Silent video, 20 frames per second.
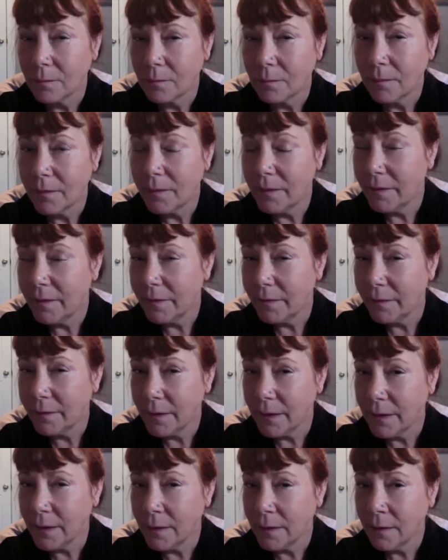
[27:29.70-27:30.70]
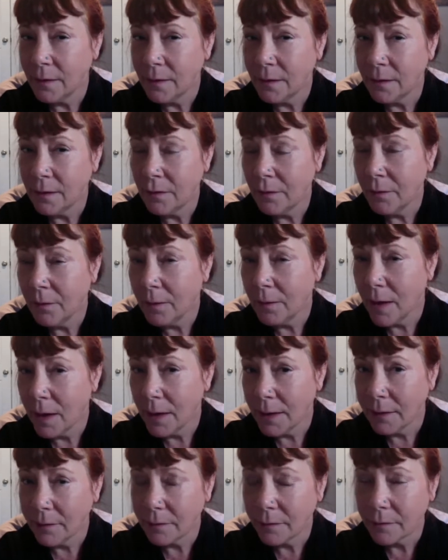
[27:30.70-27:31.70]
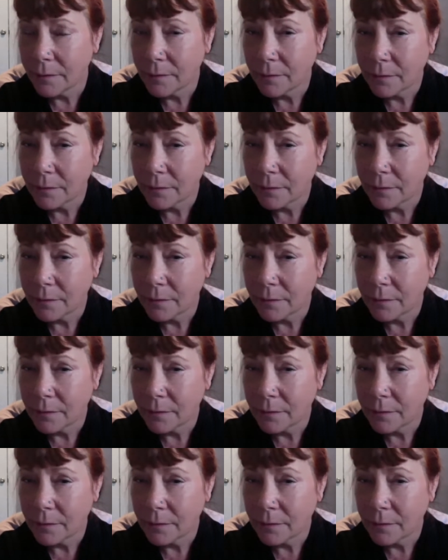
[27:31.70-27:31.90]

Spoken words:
this scene in your life.